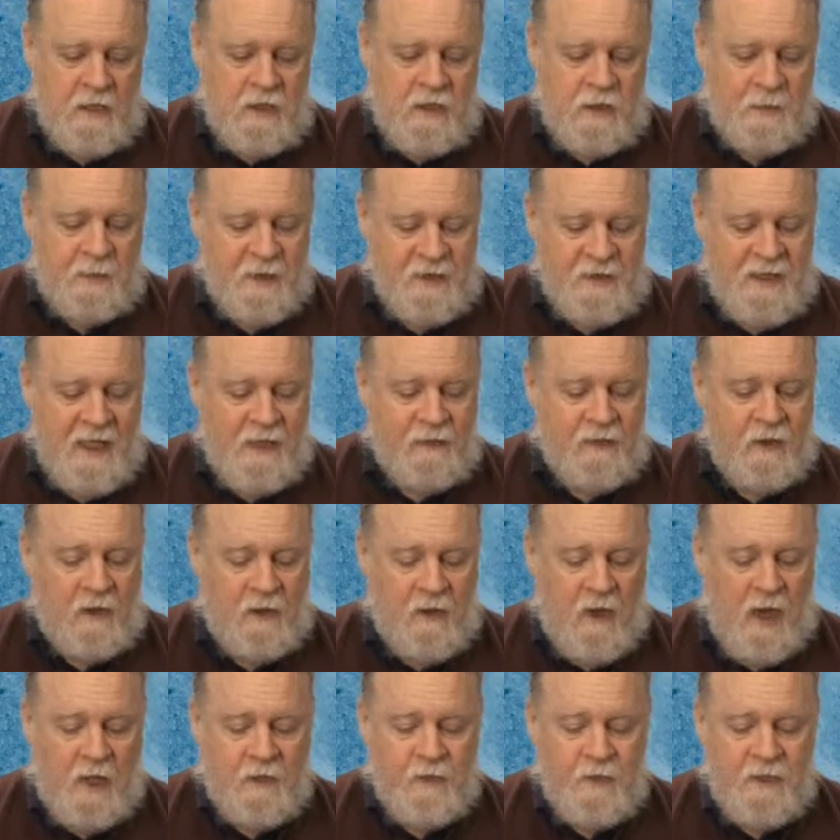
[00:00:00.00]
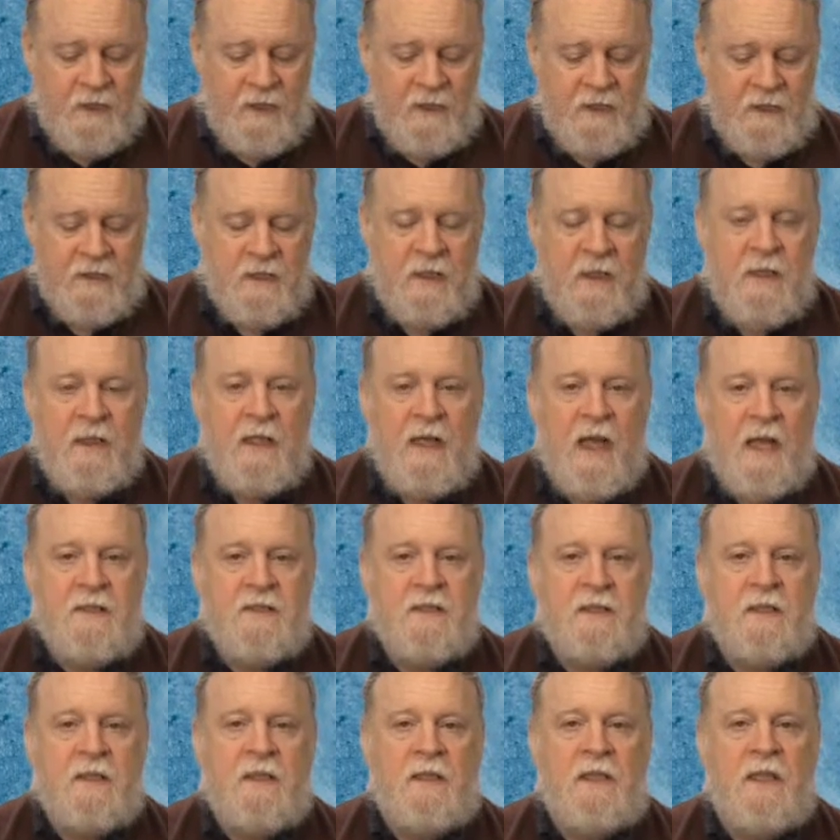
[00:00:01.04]
to protect the congregants and
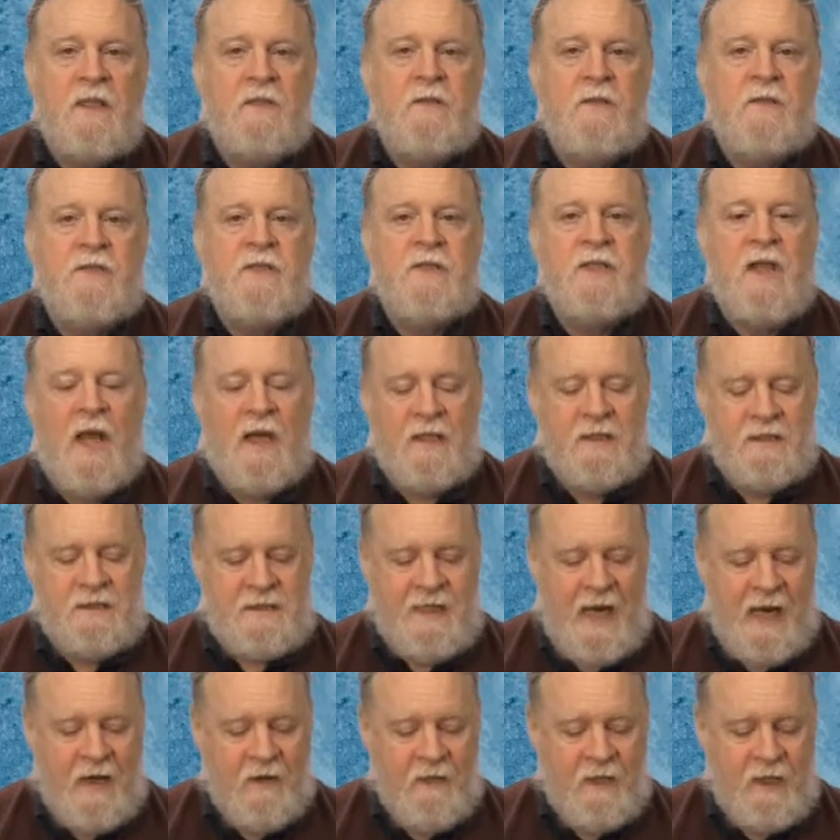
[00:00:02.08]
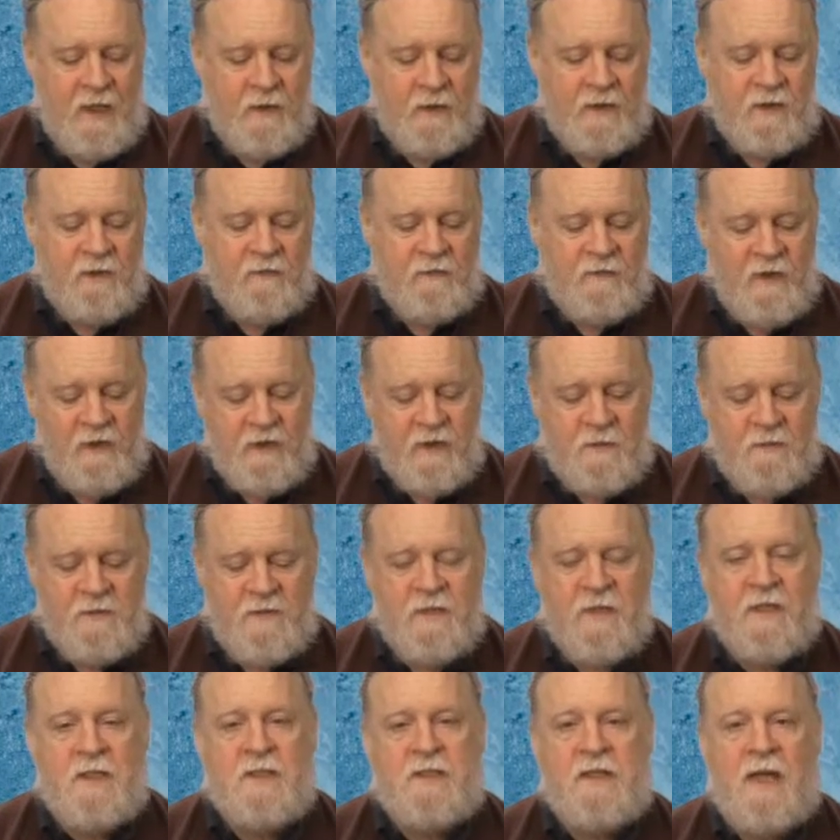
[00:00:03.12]
to declare their solidarity with the victims
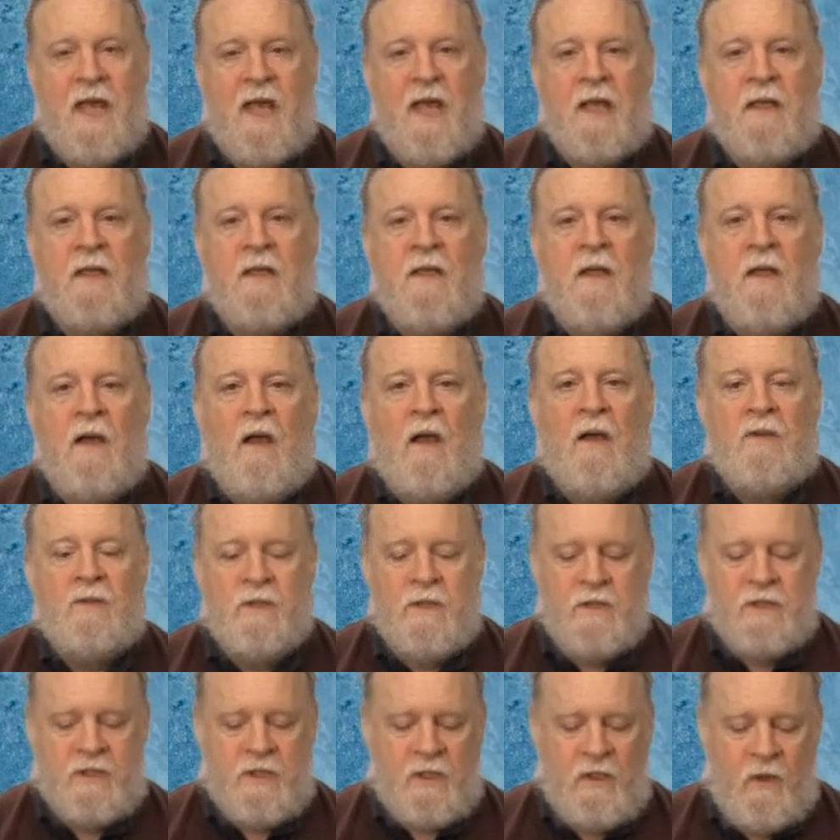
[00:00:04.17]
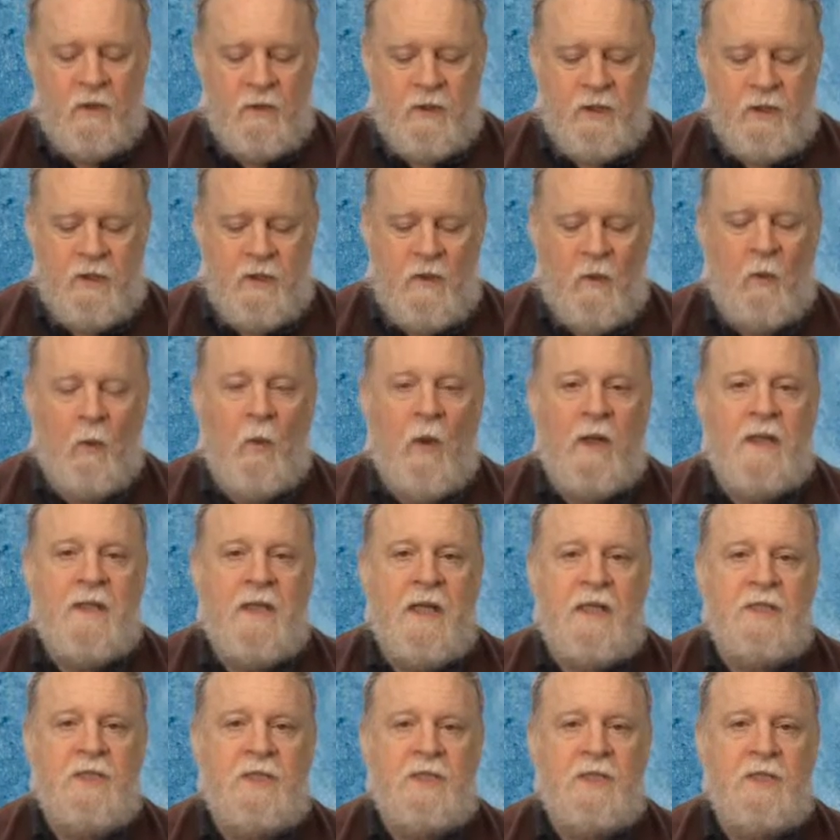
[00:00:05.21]
of the attack under the slogan, One
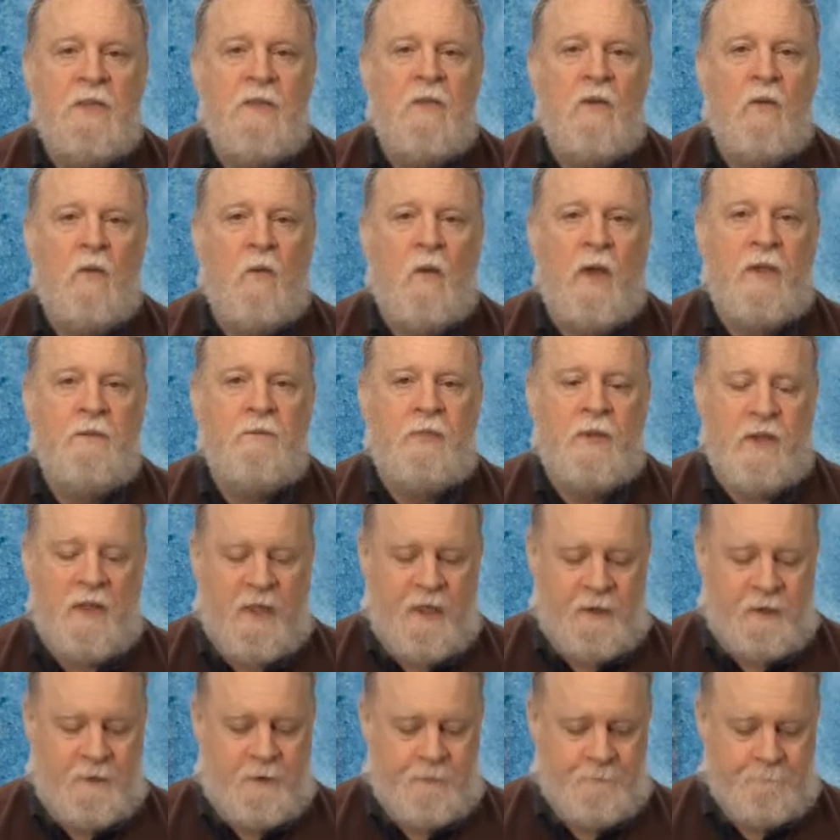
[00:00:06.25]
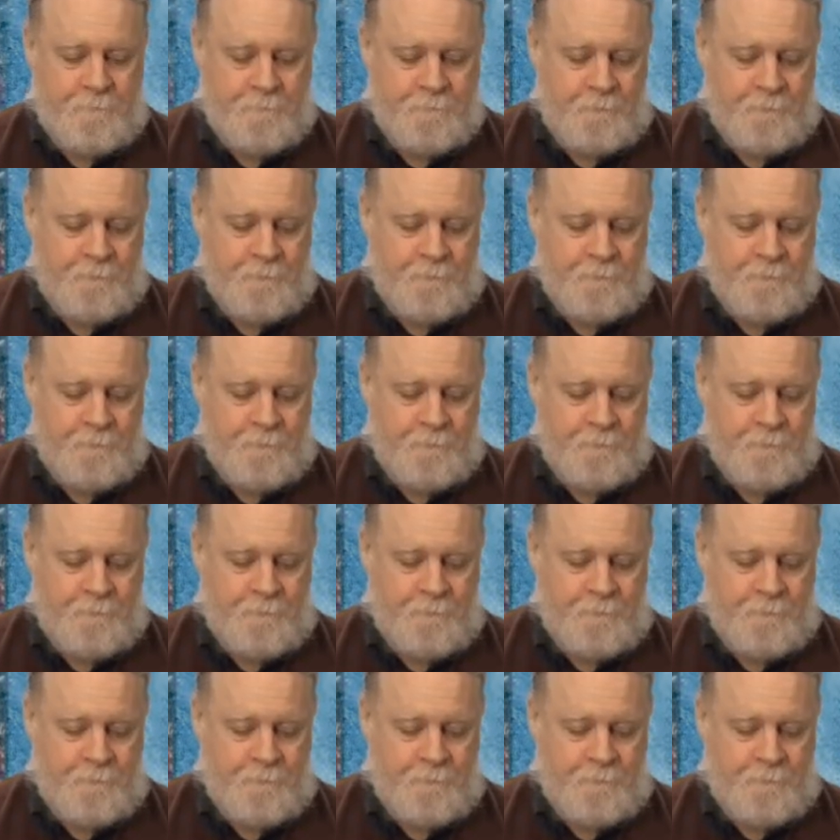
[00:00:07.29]
Nation, One Blood.